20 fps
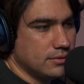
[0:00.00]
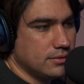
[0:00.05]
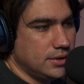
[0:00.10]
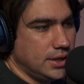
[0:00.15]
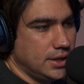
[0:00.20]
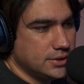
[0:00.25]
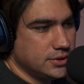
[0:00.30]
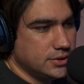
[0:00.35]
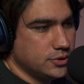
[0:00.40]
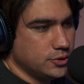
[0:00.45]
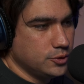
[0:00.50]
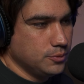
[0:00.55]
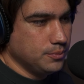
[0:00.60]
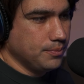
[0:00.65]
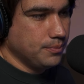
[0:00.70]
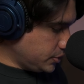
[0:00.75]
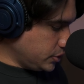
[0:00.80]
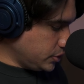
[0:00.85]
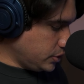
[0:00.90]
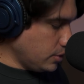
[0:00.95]
That's zoom.
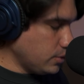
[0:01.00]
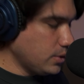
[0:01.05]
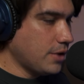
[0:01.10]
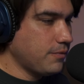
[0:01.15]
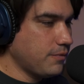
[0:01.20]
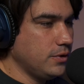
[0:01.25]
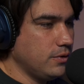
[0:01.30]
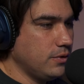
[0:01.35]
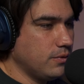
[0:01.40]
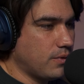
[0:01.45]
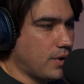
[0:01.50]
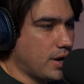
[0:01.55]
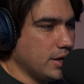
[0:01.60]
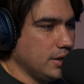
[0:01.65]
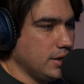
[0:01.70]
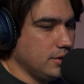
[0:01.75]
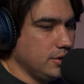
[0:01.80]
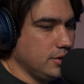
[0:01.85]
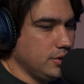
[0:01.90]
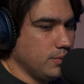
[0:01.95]
To go left and
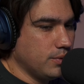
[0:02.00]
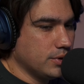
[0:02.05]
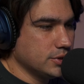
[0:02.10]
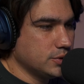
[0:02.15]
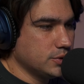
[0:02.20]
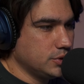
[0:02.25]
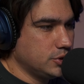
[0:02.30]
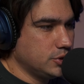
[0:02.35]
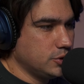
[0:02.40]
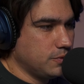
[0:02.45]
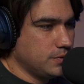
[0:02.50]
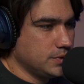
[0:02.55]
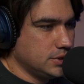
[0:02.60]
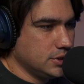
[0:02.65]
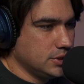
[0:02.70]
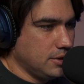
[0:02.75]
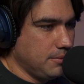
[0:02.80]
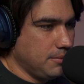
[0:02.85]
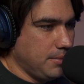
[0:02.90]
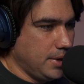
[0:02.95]
right, you want to switch over to
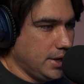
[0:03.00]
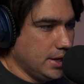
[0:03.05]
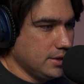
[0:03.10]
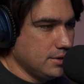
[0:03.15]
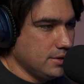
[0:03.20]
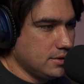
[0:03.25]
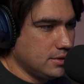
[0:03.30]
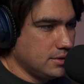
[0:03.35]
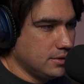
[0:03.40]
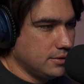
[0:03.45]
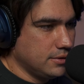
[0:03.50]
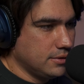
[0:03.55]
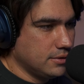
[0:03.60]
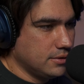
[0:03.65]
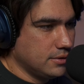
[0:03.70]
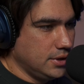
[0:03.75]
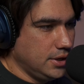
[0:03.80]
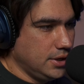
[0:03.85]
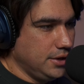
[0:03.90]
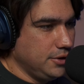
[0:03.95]
Command
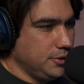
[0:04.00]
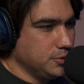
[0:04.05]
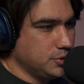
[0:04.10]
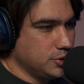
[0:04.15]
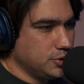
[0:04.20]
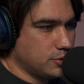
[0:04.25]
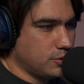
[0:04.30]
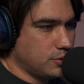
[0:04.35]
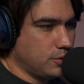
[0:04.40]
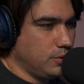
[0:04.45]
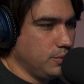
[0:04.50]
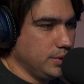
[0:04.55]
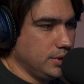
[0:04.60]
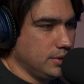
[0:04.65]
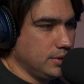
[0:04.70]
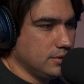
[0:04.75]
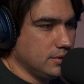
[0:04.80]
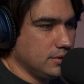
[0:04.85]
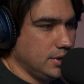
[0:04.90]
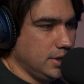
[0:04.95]
and use your scroll
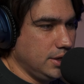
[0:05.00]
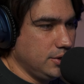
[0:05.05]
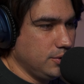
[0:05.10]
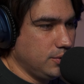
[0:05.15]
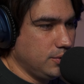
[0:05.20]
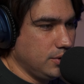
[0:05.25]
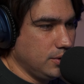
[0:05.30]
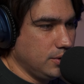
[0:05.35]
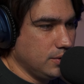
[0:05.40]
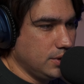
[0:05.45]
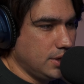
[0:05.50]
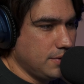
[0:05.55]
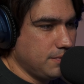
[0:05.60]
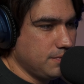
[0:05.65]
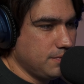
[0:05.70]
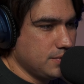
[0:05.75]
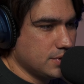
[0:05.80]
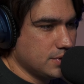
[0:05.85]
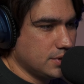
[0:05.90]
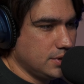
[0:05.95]
wheel, and you can go
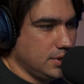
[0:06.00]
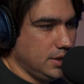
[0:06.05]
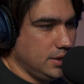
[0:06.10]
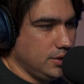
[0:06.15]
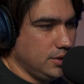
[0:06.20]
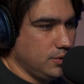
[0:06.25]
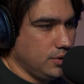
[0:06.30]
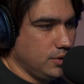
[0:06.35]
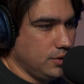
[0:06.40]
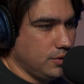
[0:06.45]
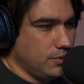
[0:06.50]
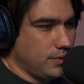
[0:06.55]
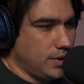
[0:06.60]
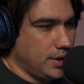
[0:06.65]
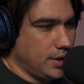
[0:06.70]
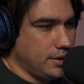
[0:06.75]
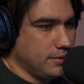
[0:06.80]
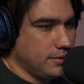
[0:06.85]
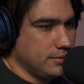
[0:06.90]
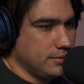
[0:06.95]
left and you can go right.